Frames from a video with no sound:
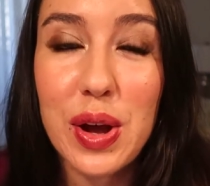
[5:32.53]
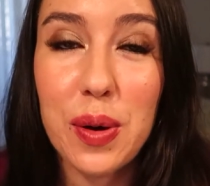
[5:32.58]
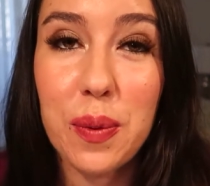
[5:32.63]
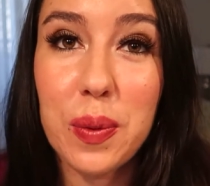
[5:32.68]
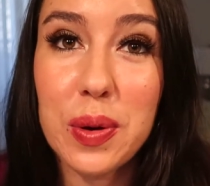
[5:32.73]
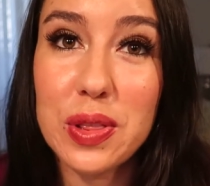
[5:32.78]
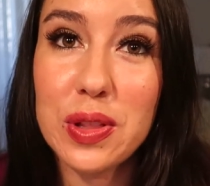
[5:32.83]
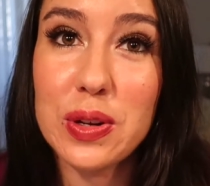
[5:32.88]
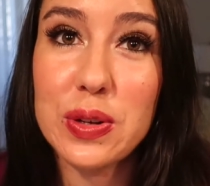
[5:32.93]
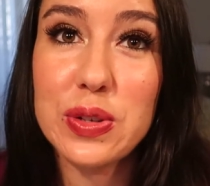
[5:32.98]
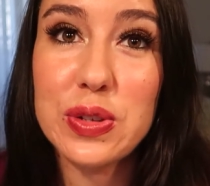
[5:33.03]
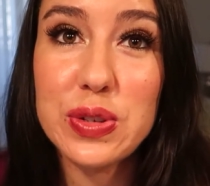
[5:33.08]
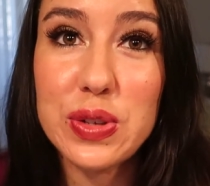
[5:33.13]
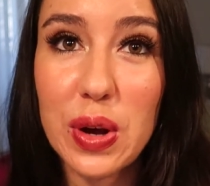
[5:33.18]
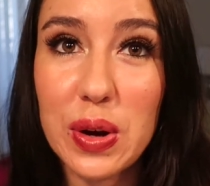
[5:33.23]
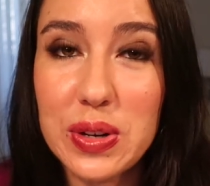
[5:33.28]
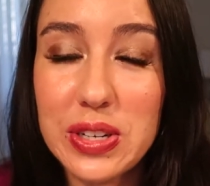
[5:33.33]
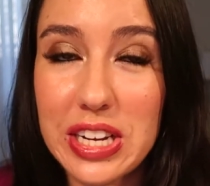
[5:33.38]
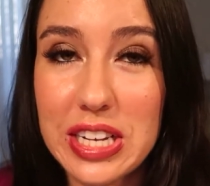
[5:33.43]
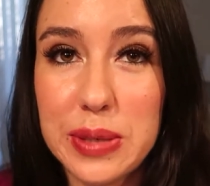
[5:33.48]
where they're
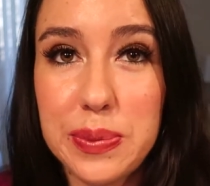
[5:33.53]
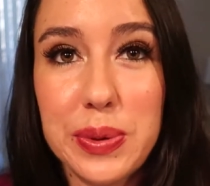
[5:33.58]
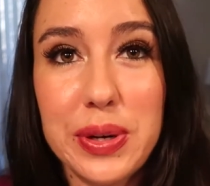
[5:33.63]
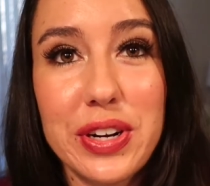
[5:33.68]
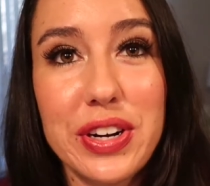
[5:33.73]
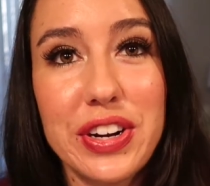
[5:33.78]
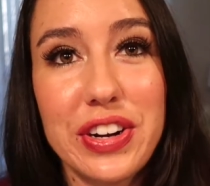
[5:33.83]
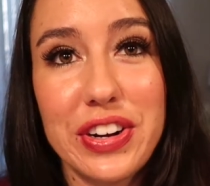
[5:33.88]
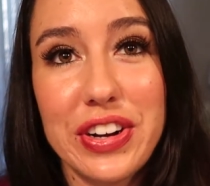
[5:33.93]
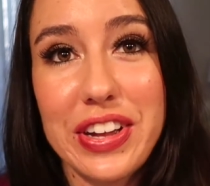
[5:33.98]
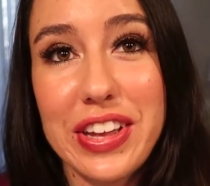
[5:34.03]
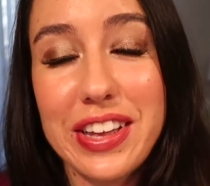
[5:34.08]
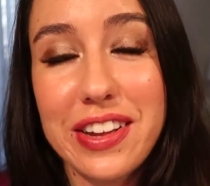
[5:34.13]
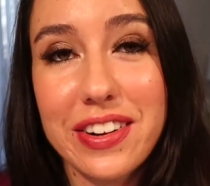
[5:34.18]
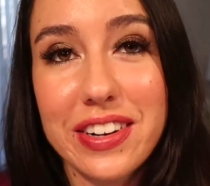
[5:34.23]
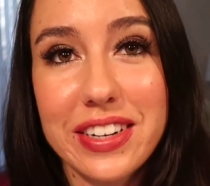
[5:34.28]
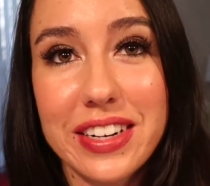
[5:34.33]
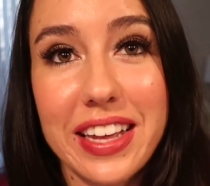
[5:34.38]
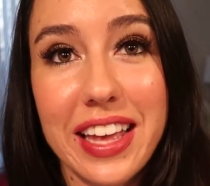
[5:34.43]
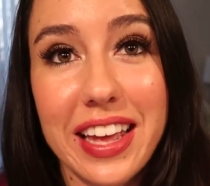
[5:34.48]
so desperate or
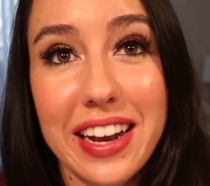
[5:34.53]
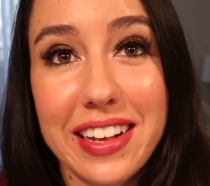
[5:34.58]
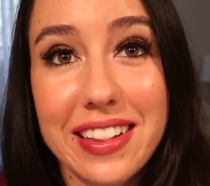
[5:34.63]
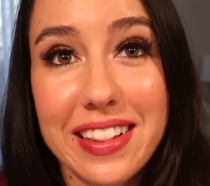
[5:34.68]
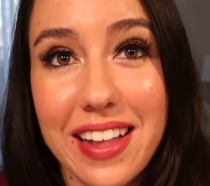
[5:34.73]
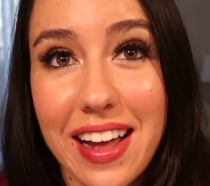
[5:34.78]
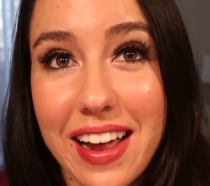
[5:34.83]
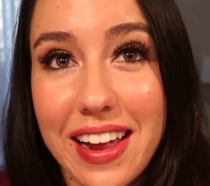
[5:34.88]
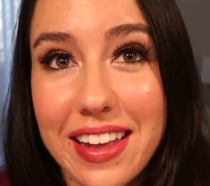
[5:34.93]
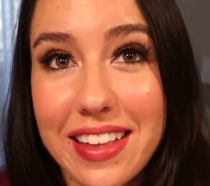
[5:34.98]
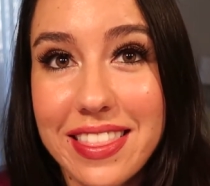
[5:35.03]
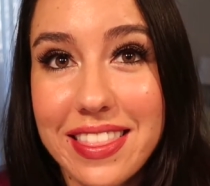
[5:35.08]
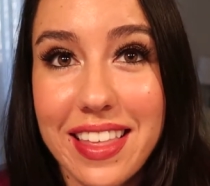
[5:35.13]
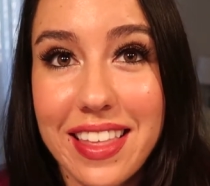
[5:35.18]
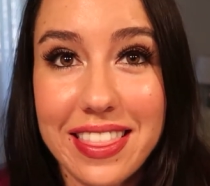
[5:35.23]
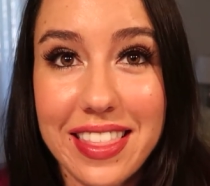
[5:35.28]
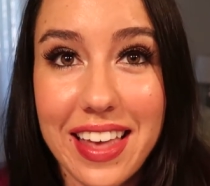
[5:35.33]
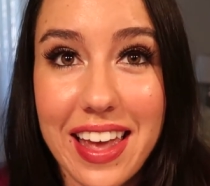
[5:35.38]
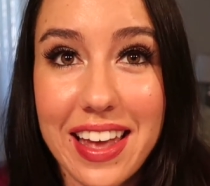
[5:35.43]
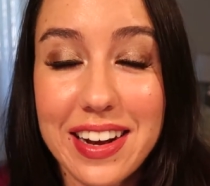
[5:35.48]
eager to get a client
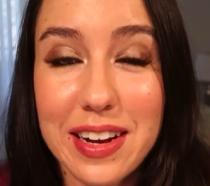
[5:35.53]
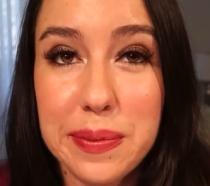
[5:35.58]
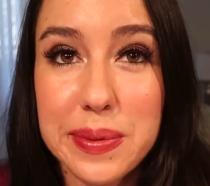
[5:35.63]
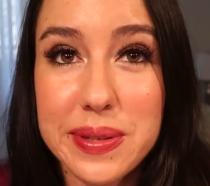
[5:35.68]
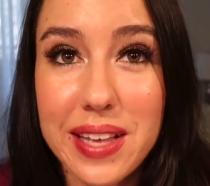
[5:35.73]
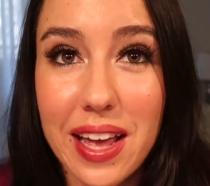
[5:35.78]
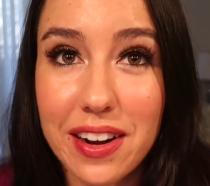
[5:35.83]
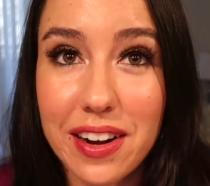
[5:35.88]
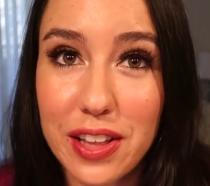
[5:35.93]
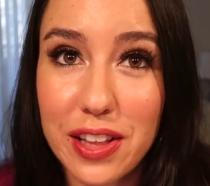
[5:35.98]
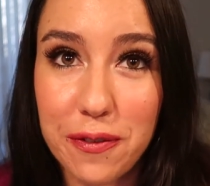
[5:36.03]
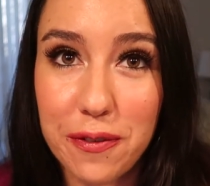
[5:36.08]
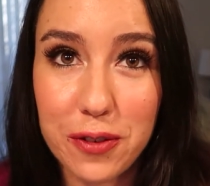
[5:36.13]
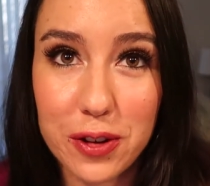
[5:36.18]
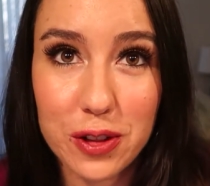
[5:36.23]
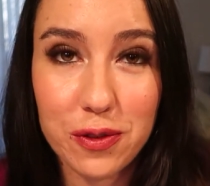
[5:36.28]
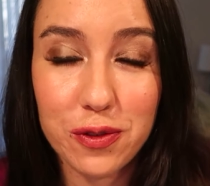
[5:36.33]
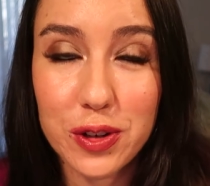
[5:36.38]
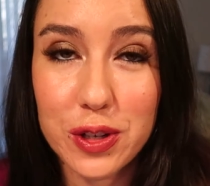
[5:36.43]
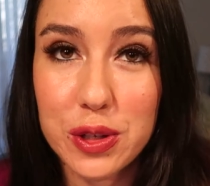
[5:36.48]
that they end up settling for
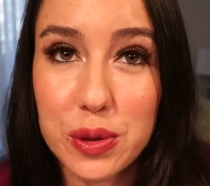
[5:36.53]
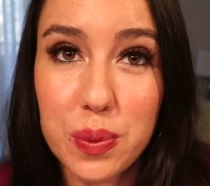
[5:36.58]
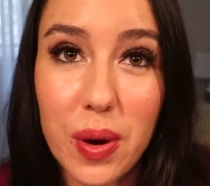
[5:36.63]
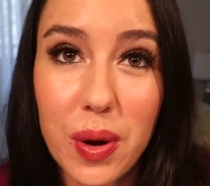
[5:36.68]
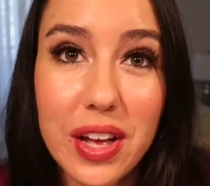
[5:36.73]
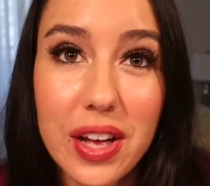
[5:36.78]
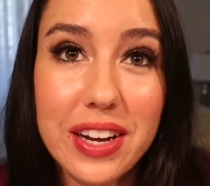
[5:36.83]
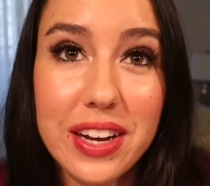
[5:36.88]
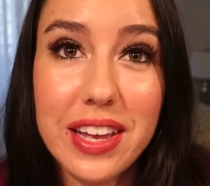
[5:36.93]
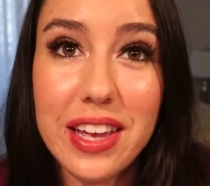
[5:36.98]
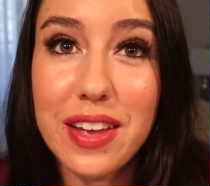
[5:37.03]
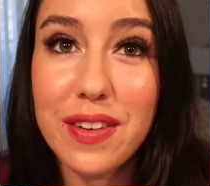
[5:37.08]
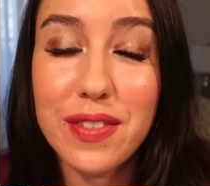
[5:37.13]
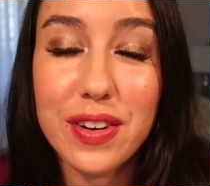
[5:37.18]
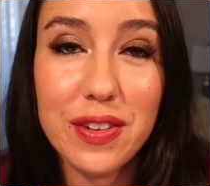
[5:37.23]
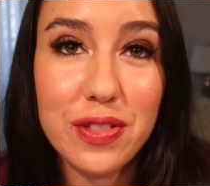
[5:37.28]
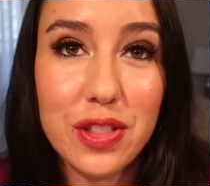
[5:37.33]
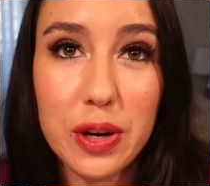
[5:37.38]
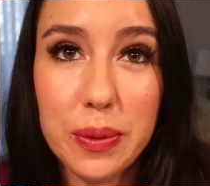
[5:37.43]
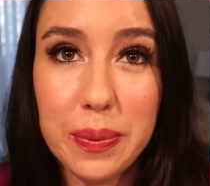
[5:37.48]
the first one, even
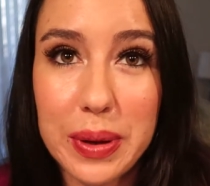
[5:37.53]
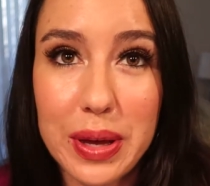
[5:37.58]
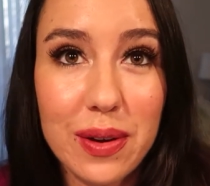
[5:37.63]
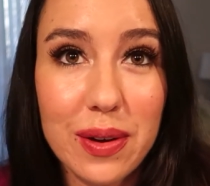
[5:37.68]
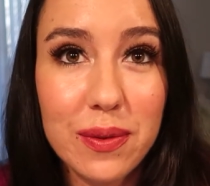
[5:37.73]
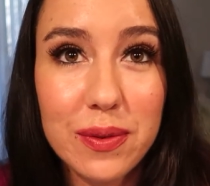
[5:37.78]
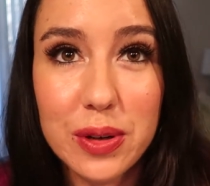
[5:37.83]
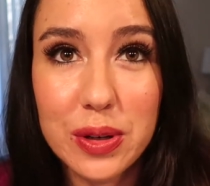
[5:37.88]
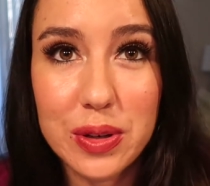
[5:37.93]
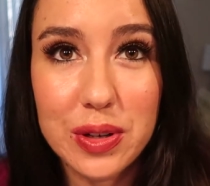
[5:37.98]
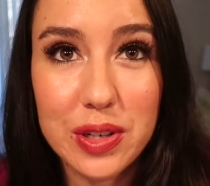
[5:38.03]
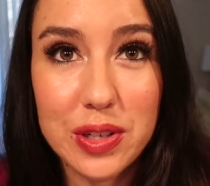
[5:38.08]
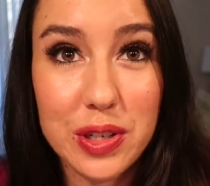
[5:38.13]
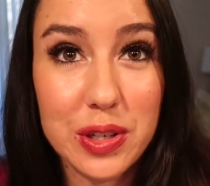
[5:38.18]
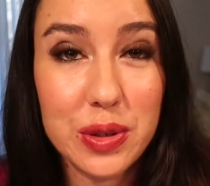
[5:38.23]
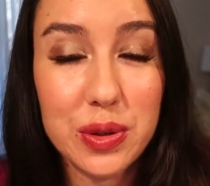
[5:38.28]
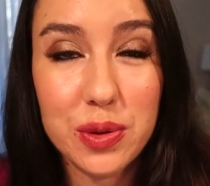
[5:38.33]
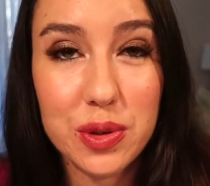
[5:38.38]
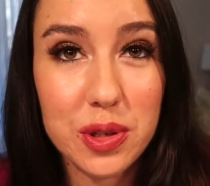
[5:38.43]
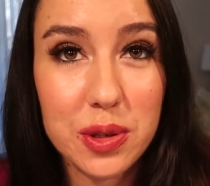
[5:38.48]
if they're being rude or
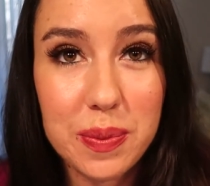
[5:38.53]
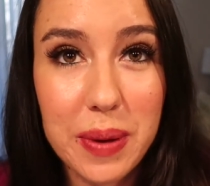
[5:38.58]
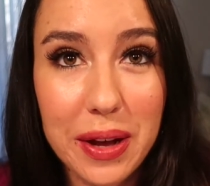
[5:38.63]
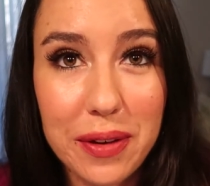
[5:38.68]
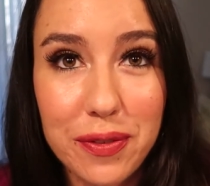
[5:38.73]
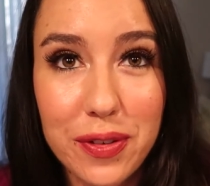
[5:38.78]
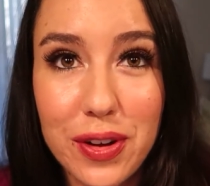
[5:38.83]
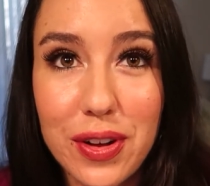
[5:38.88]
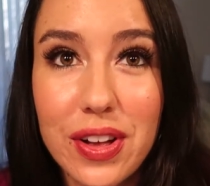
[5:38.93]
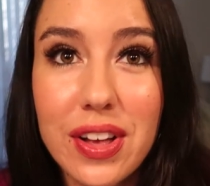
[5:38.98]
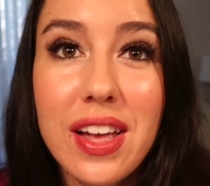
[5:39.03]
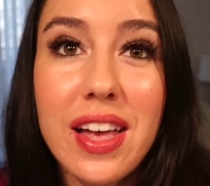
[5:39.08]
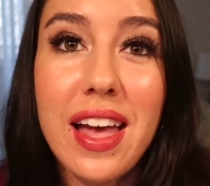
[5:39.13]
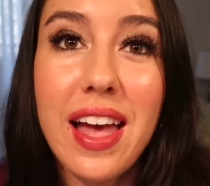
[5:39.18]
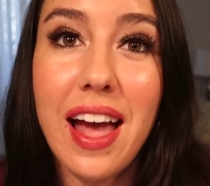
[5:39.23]
disrespectful,